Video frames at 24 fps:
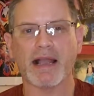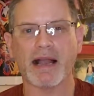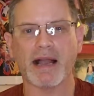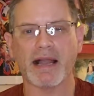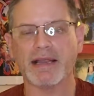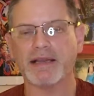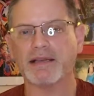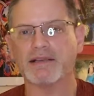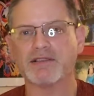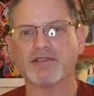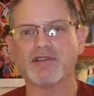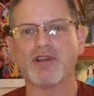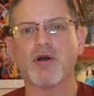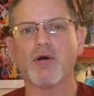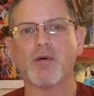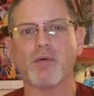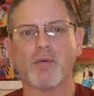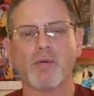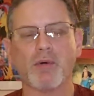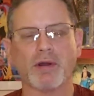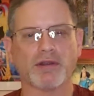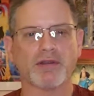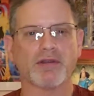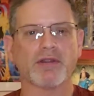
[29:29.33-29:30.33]
I don't
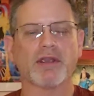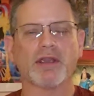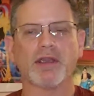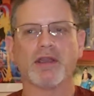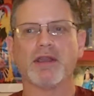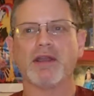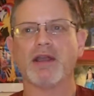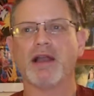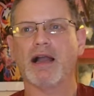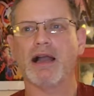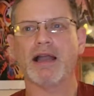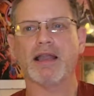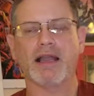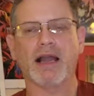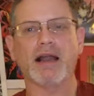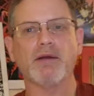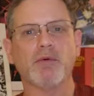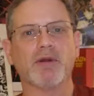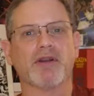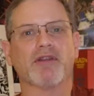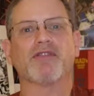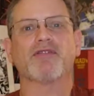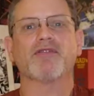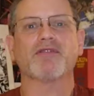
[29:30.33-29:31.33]
want. I, I
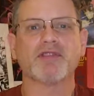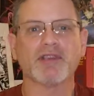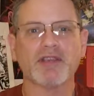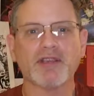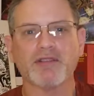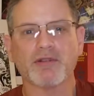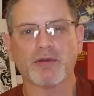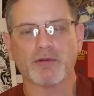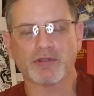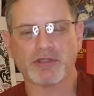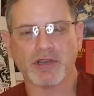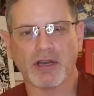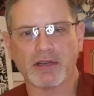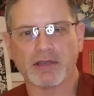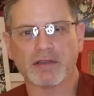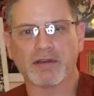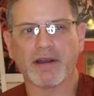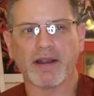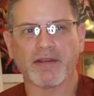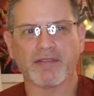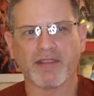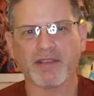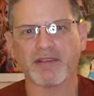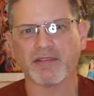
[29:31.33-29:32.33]
want to see those
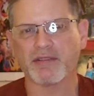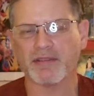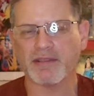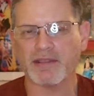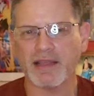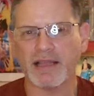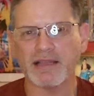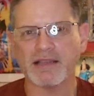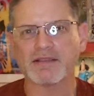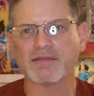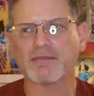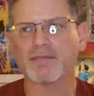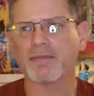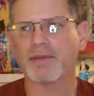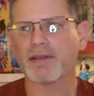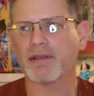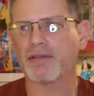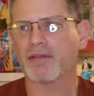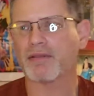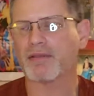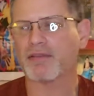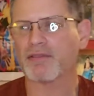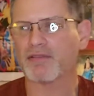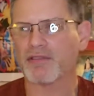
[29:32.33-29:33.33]
autographs. It, that's
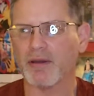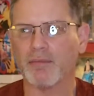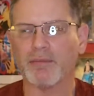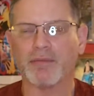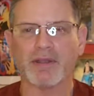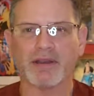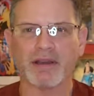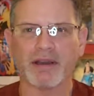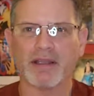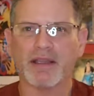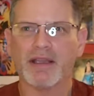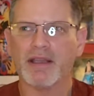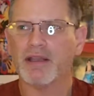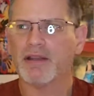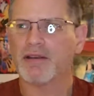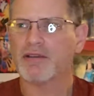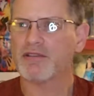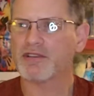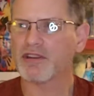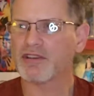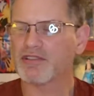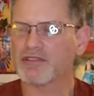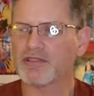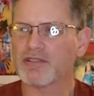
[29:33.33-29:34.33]
it's something.
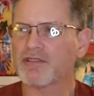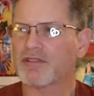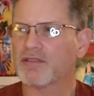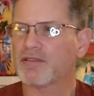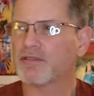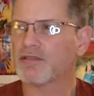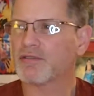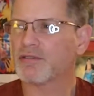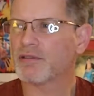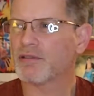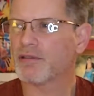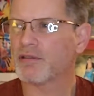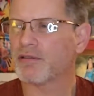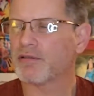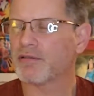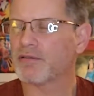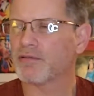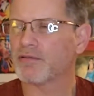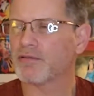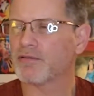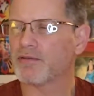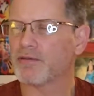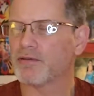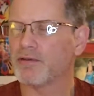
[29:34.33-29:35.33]
Just
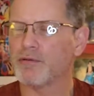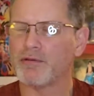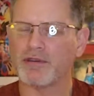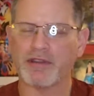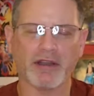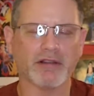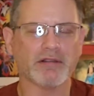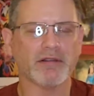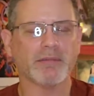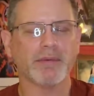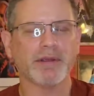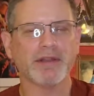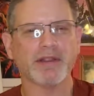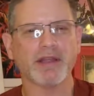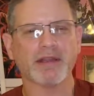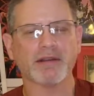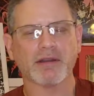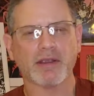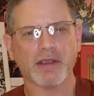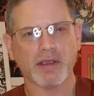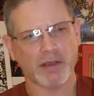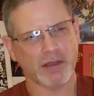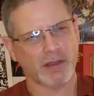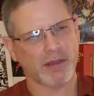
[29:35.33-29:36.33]
you telling me that
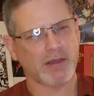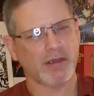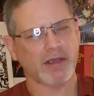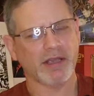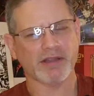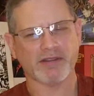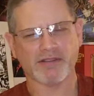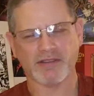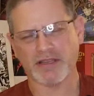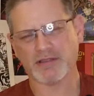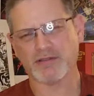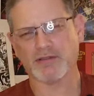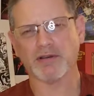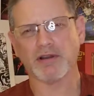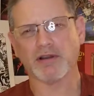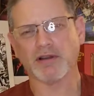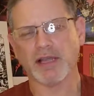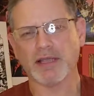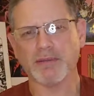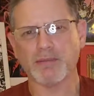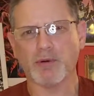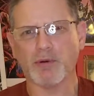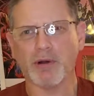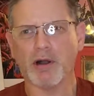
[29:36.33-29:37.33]
it says on the
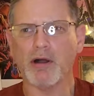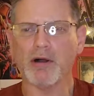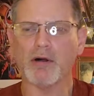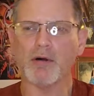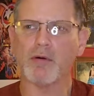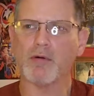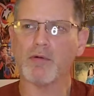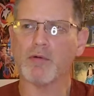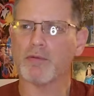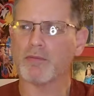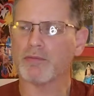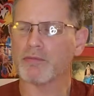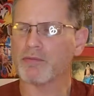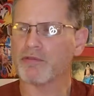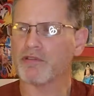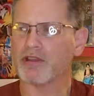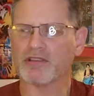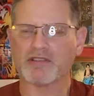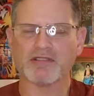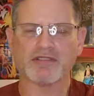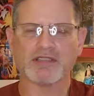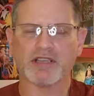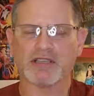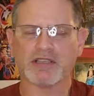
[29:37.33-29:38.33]
label, oh,
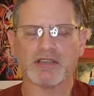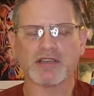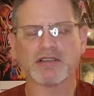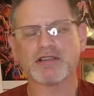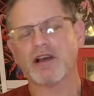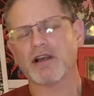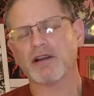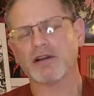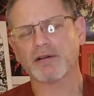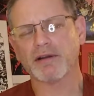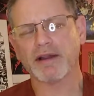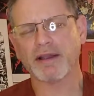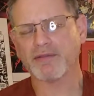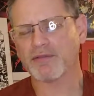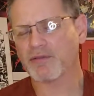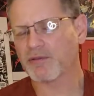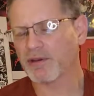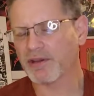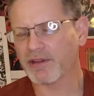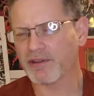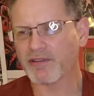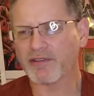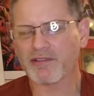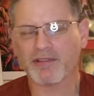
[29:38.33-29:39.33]
such and such has autographs on
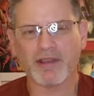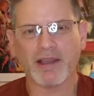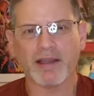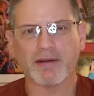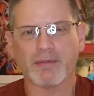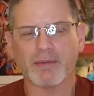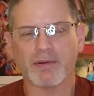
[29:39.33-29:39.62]
the inside.